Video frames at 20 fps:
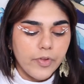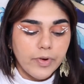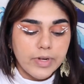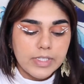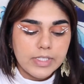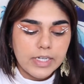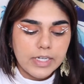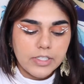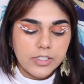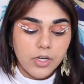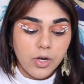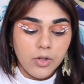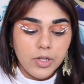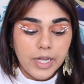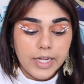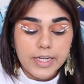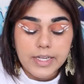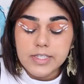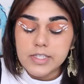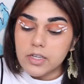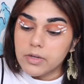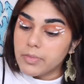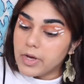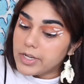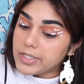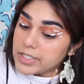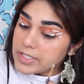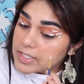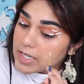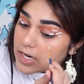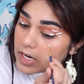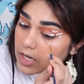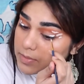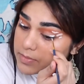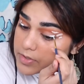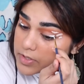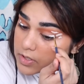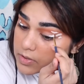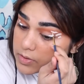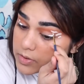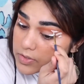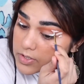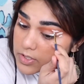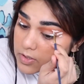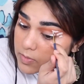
reason I don't like it so much is that I'm so used